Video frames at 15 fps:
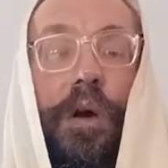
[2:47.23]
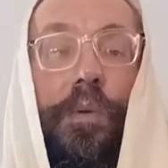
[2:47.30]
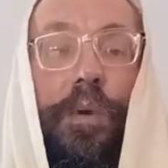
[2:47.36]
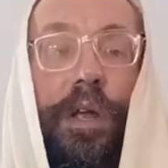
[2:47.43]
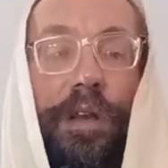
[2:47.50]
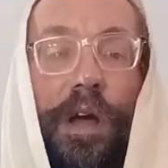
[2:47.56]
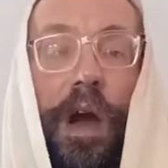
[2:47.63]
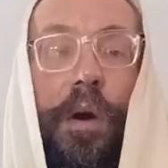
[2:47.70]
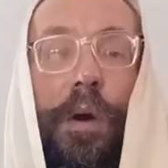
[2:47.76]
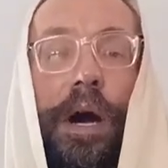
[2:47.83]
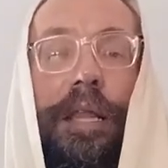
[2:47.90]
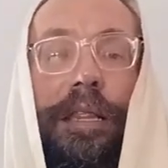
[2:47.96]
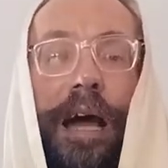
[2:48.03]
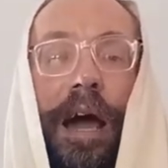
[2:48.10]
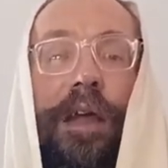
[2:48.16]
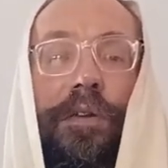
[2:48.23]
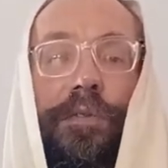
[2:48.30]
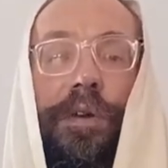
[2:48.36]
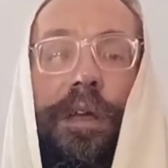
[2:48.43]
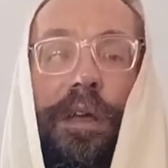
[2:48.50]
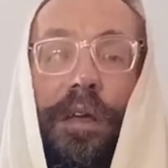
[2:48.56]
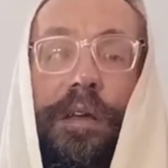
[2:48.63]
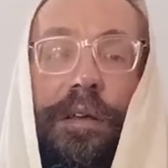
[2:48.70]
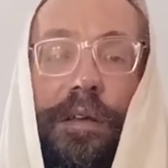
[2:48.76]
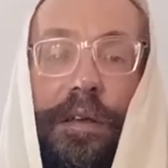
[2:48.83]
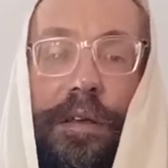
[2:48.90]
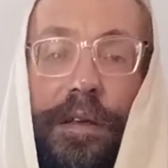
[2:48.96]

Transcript: We know a lottery